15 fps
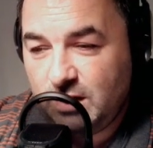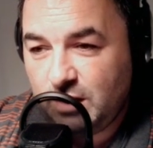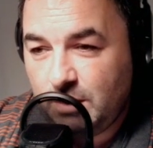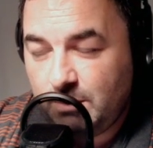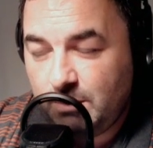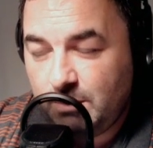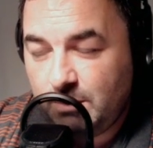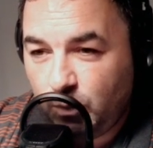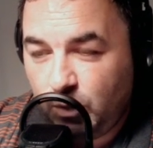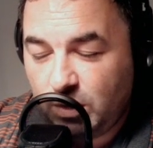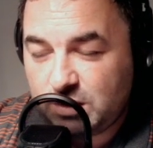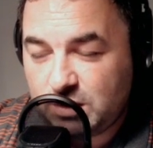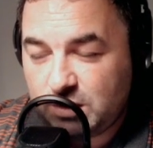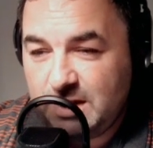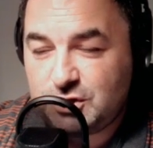no matter
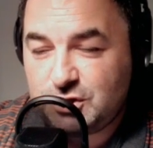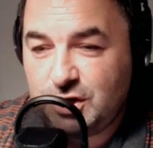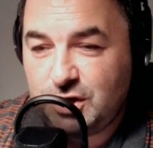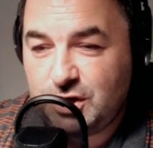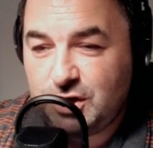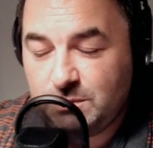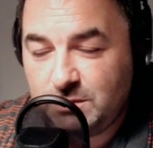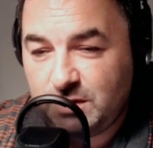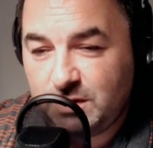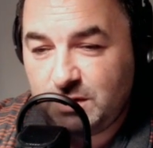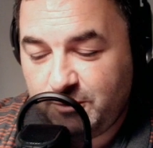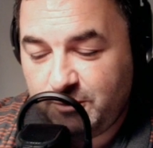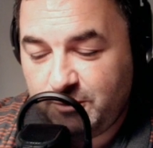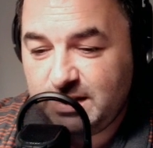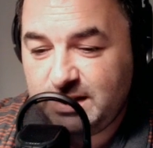what's being thrown at them, they're
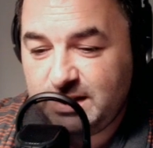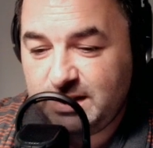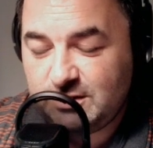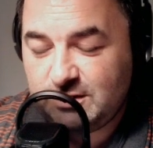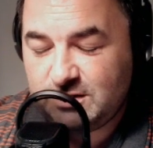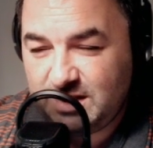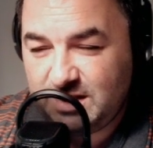finding the answers.